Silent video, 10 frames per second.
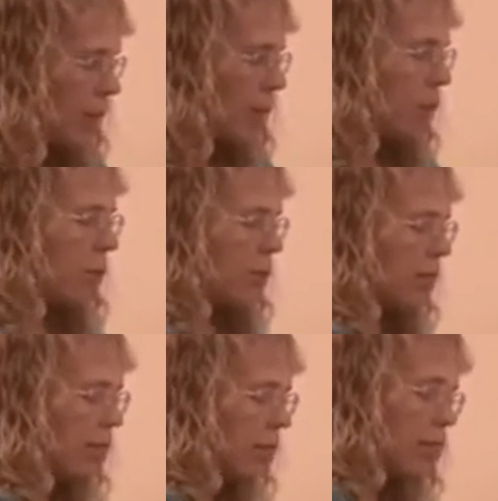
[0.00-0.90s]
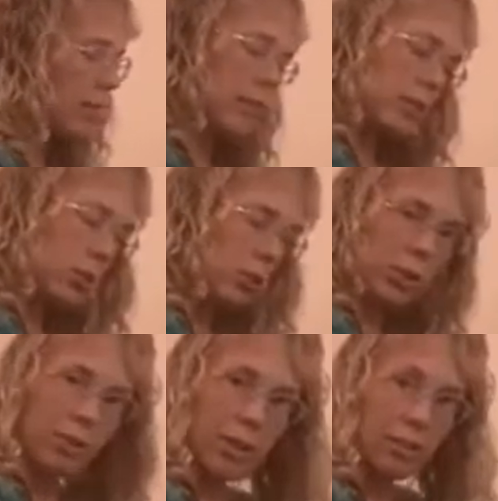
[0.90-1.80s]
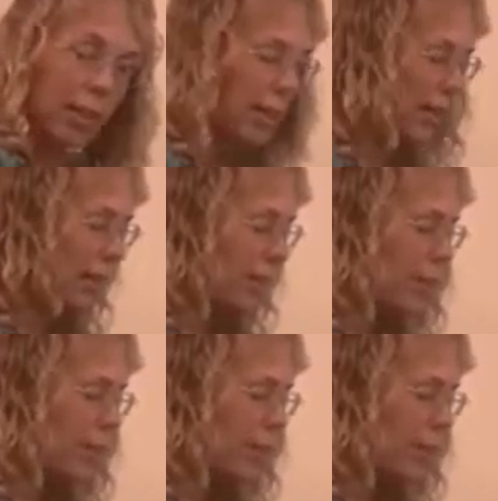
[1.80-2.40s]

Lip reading: Now we are ready to do it with the right hand.